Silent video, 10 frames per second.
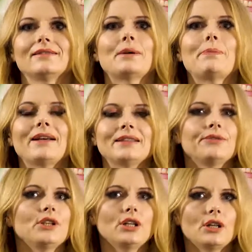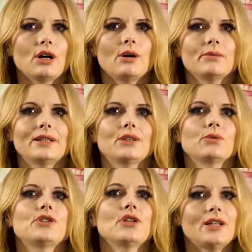The passive income that
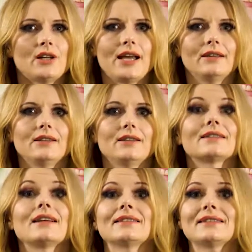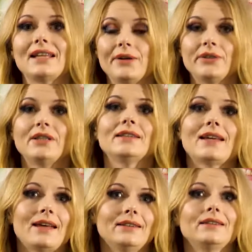we generate is a safety
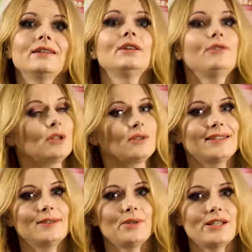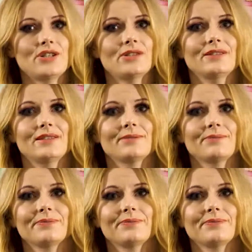net in difficult situations.